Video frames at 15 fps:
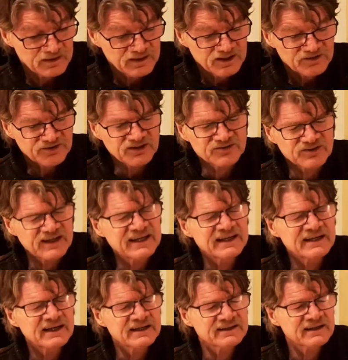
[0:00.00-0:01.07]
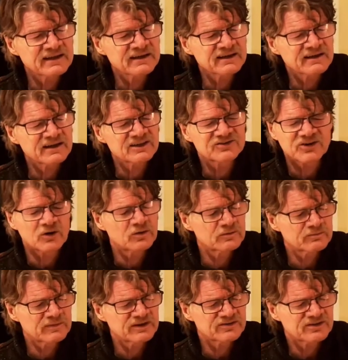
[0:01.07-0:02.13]
Says he, I think I'll
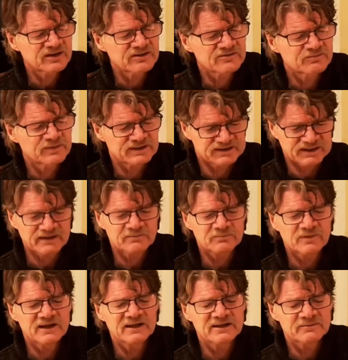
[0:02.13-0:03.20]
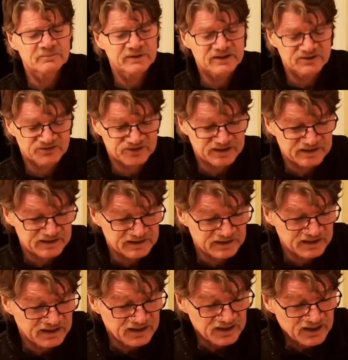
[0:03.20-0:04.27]
drown myself, but that might be a sin.
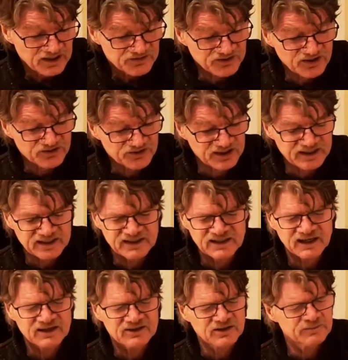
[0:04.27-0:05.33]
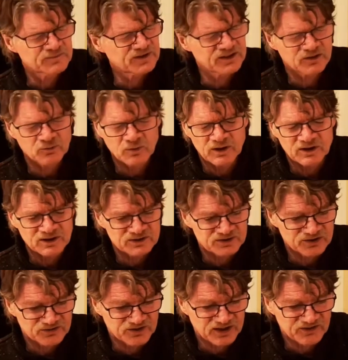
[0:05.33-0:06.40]
Says she, I'll come to the
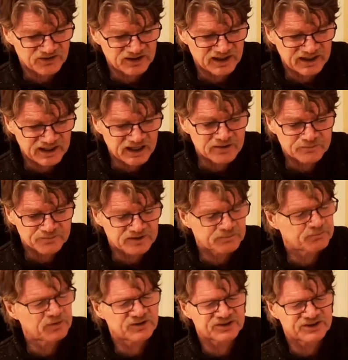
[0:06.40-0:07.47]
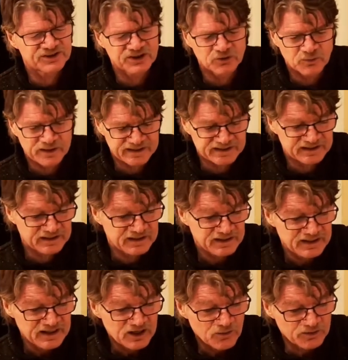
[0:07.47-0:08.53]
water's edge and I'll help to push you in,
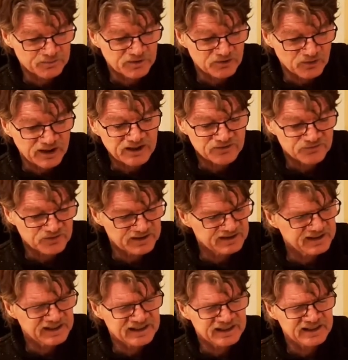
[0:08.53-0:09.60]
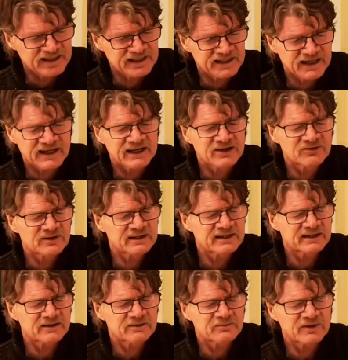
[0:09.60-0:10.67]
with me rightful diddly earl
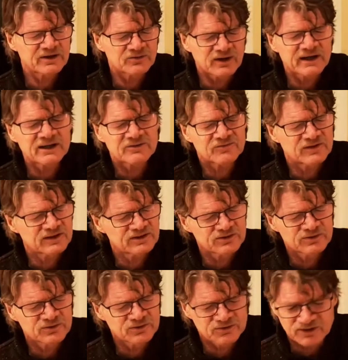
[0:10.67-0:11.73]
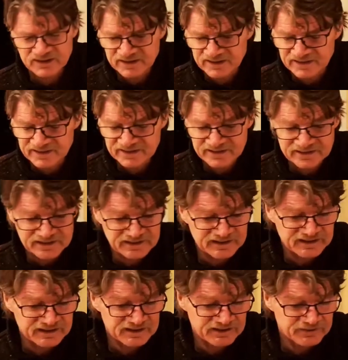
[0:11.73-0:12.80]
and me rightful to
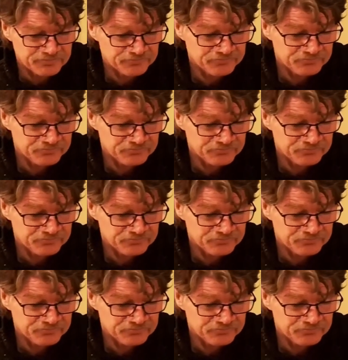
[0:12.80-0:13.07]
relay.